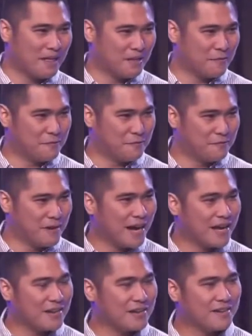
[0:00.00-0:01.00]
the
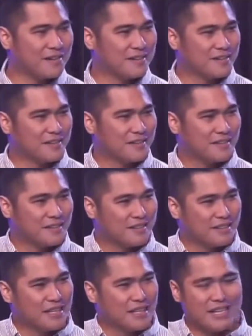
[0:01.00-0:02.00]
fire
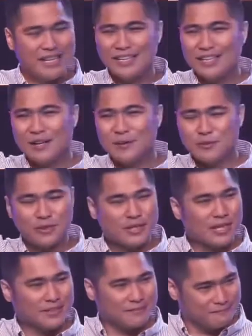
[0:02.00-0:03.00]
leading up to
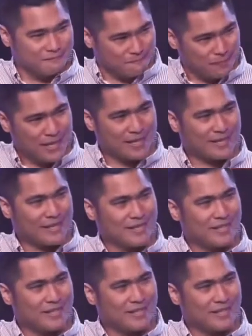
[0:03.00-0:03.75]
that peak